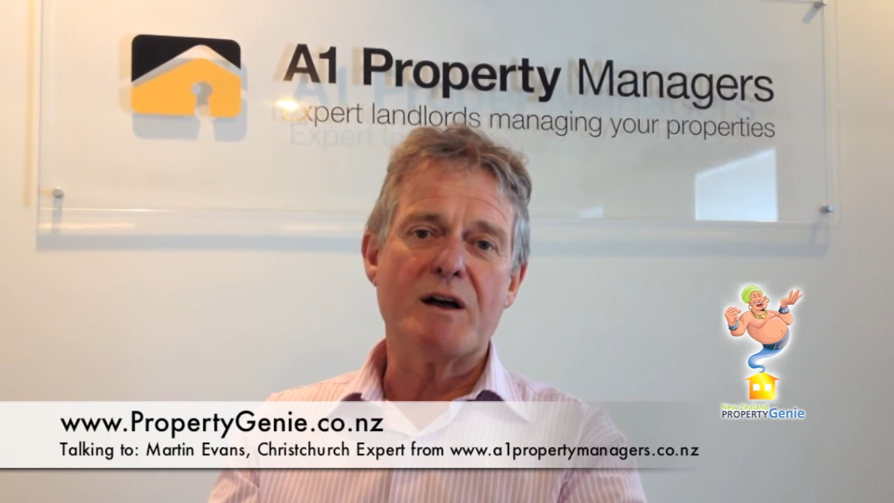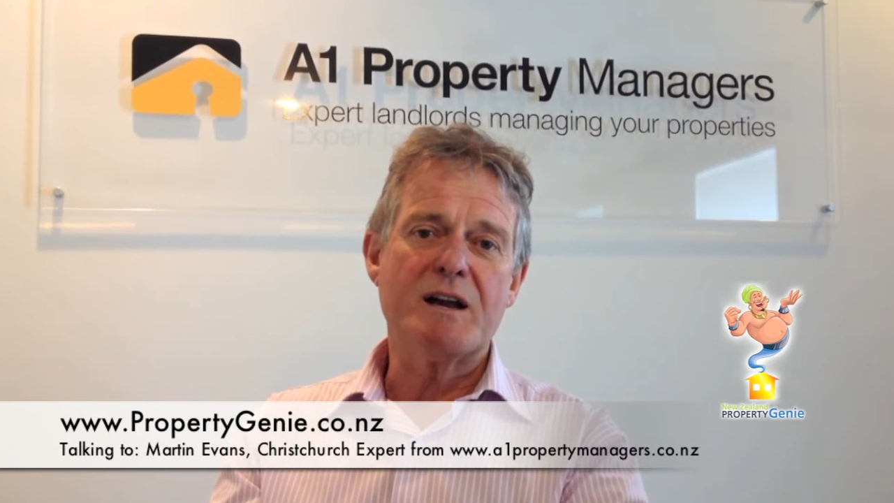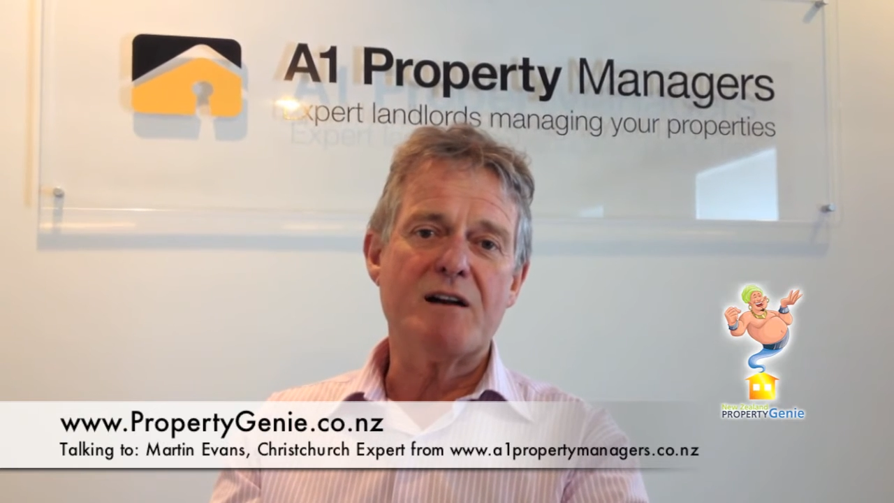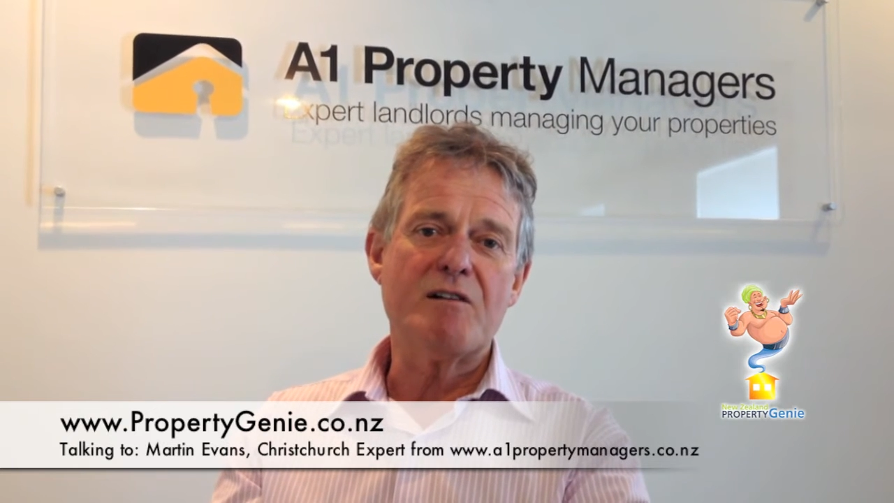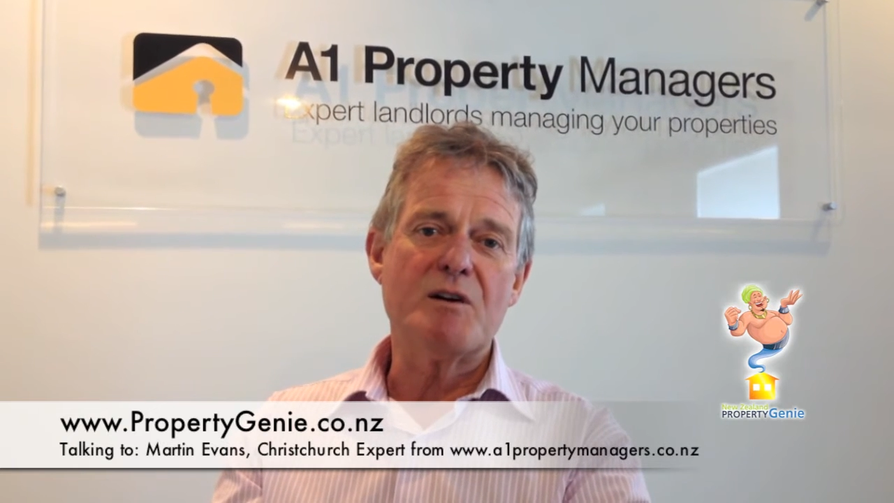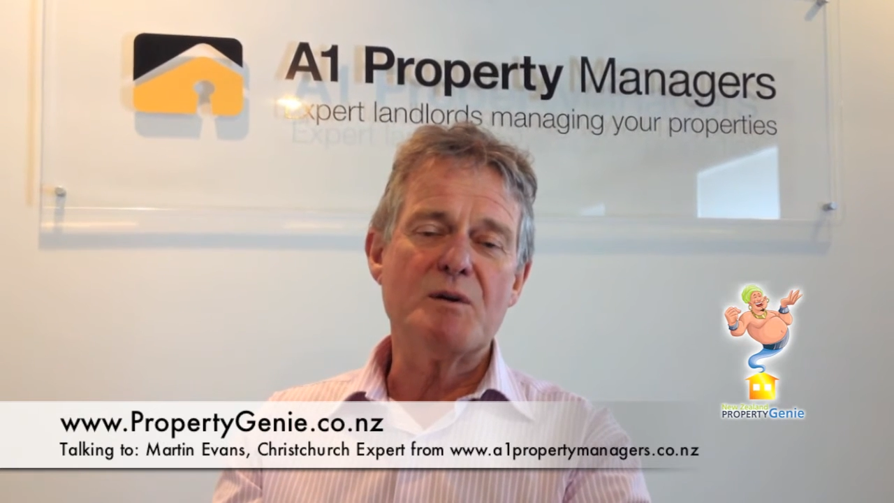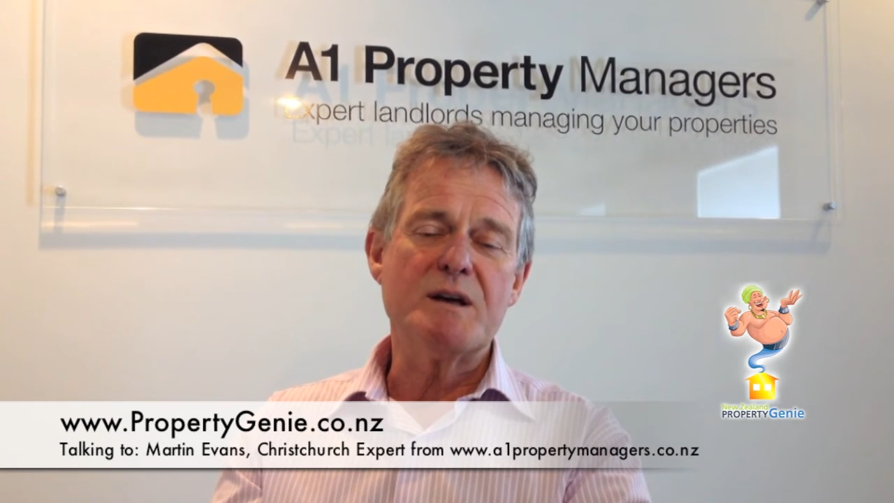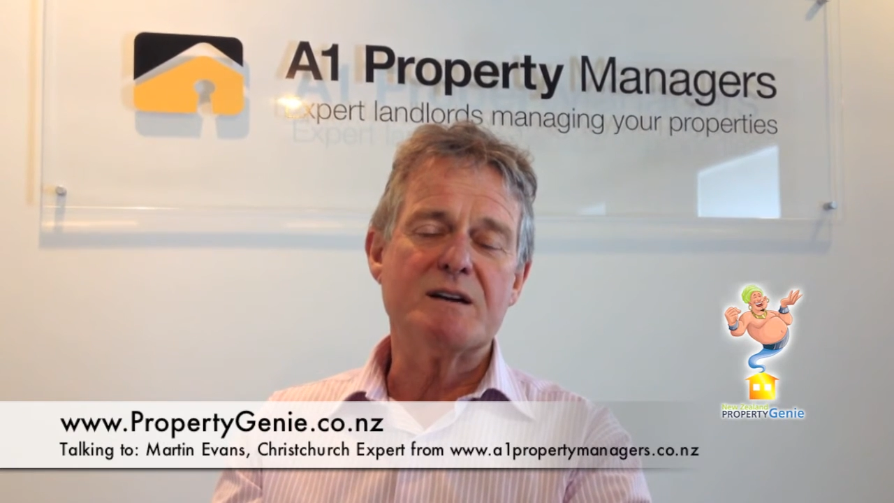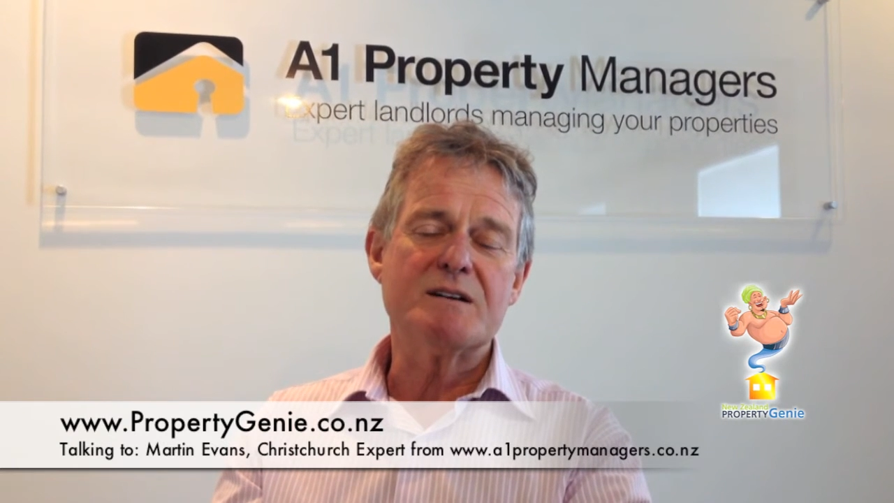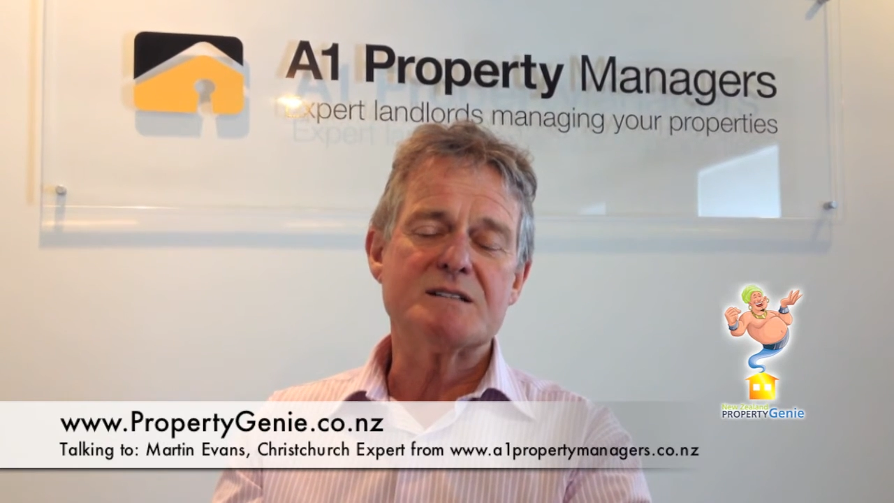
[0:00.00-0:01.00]
in
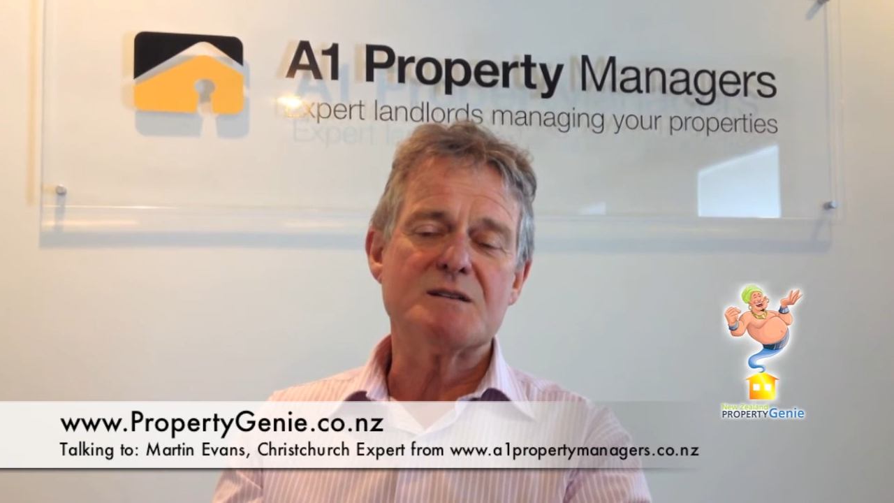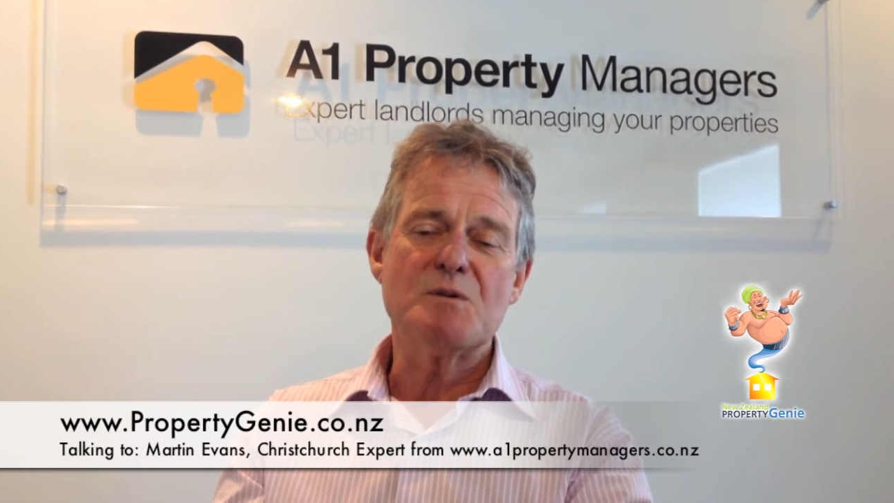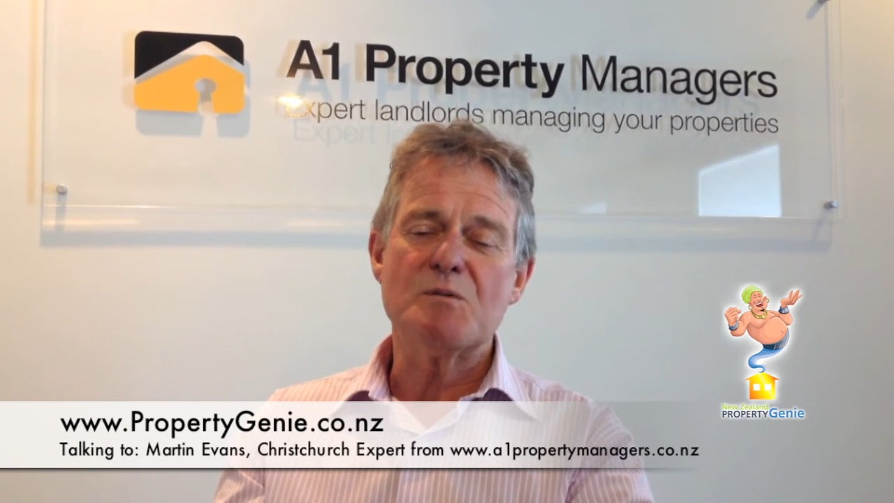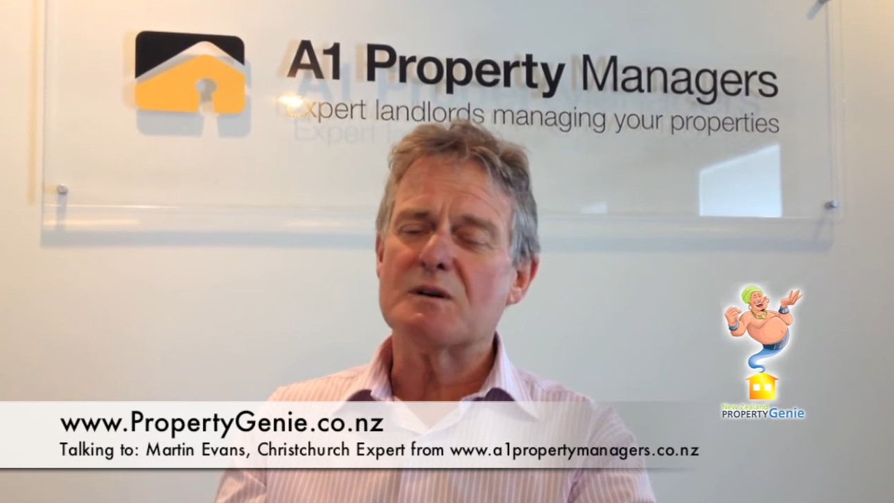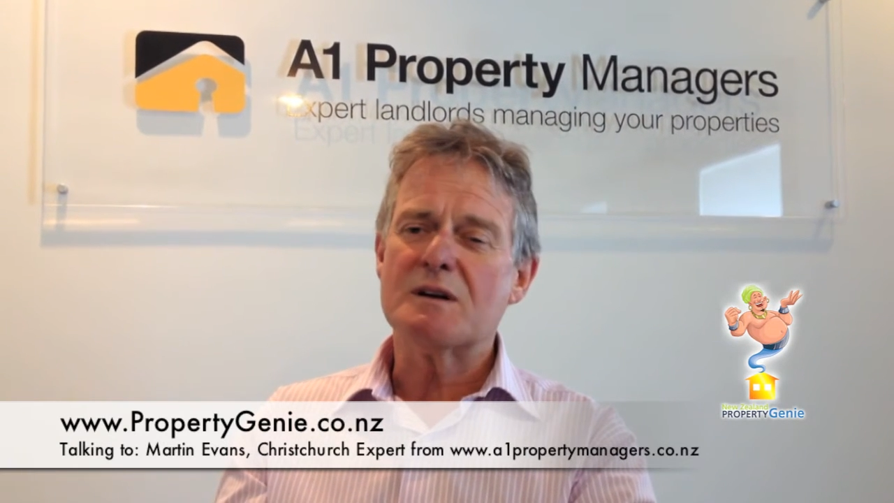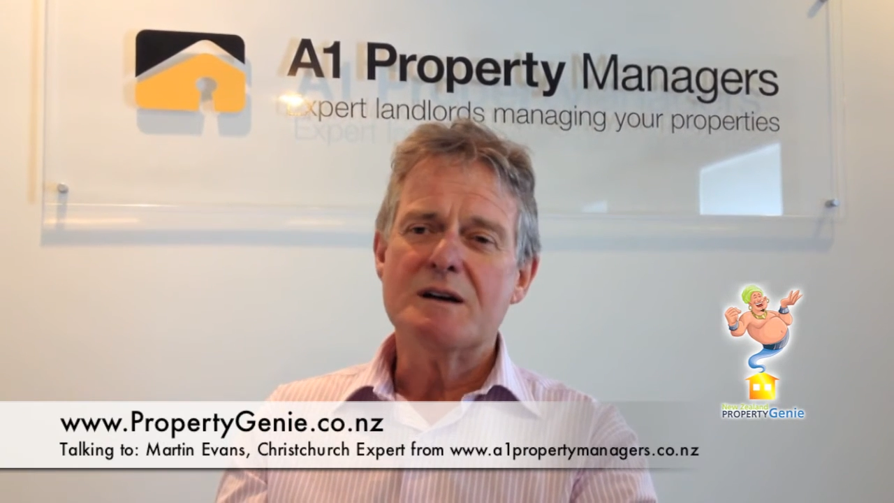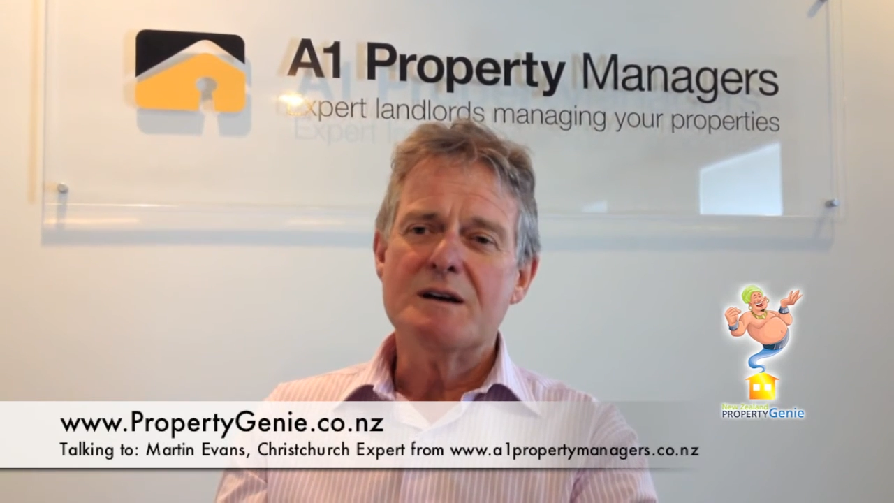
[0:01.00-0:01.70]
Aranui, and I say, well, look,